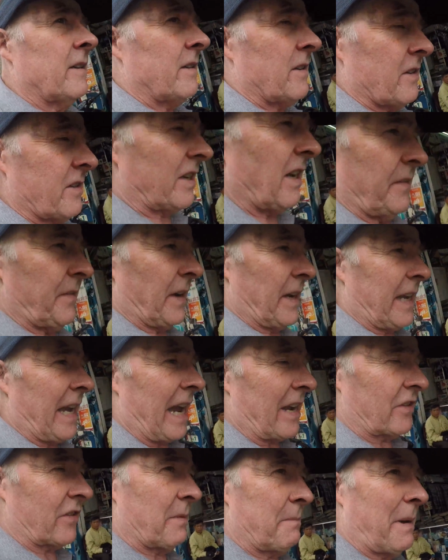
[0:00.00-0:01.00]
see if I can
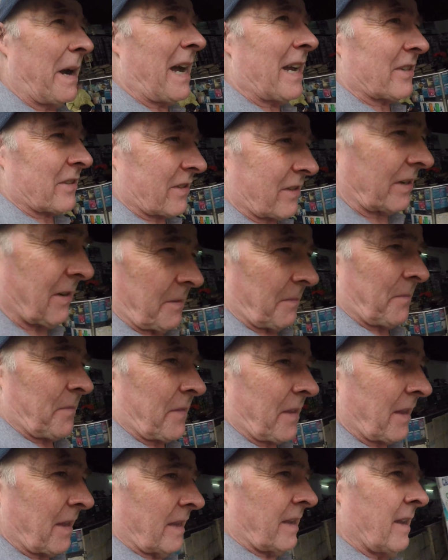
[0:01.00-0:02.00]
catch a bus.
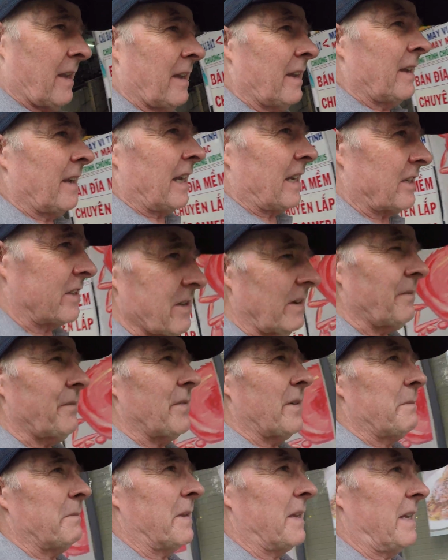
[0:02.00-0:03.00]
It's not
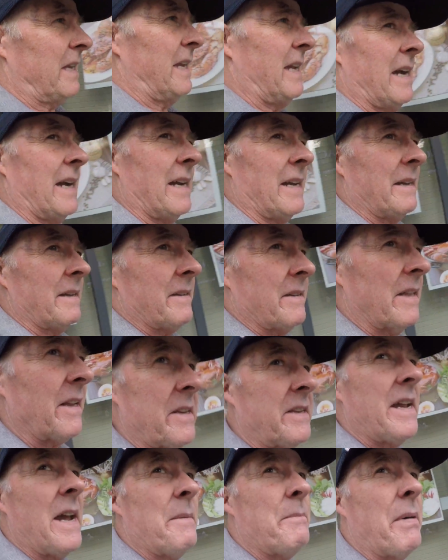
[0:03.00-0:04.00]
from the
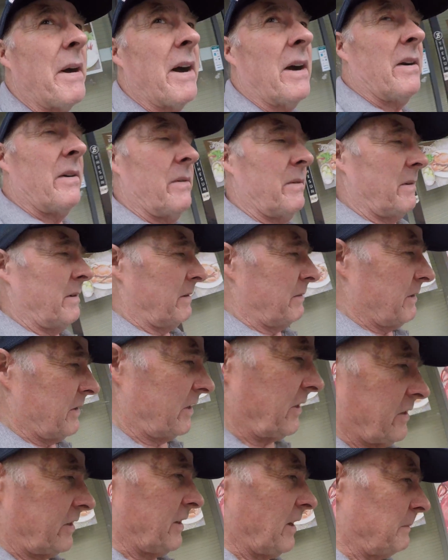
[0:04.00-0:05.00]
depot,
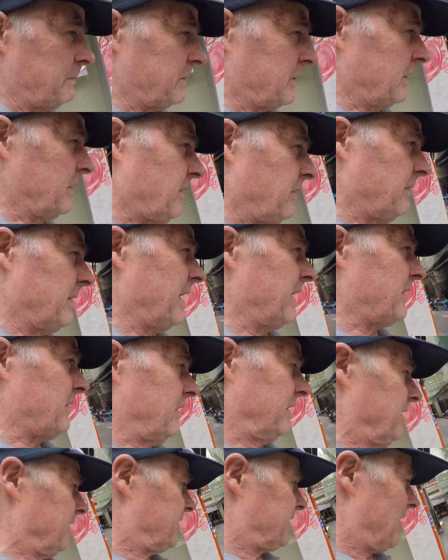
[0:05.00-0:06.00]
which is the opposite
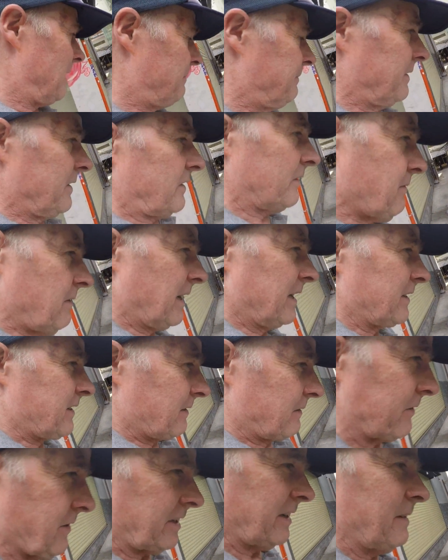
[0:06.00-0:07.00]
direction. It's up this way,
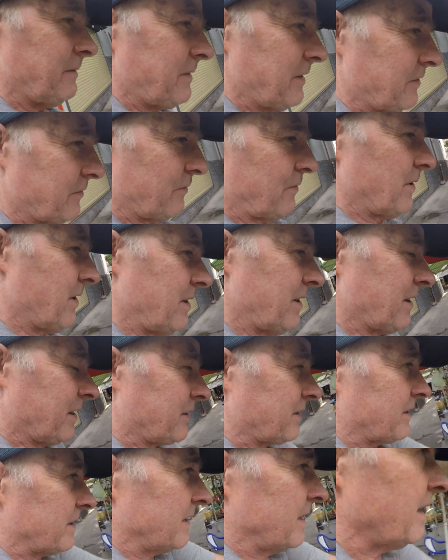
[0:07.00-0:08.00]
so I'll see if this
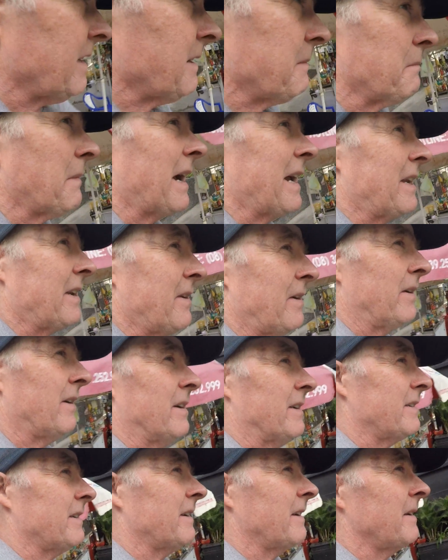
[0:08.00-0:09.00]
works. It may
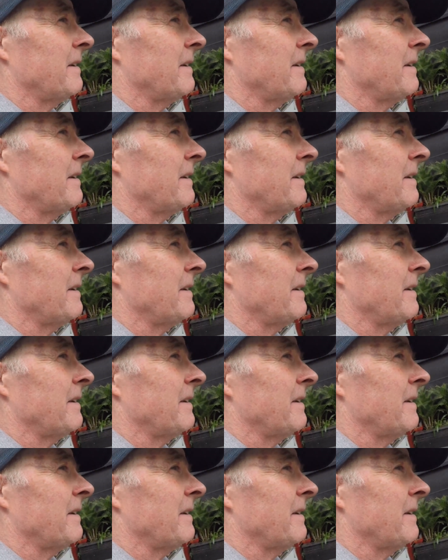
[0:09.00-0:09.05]
not,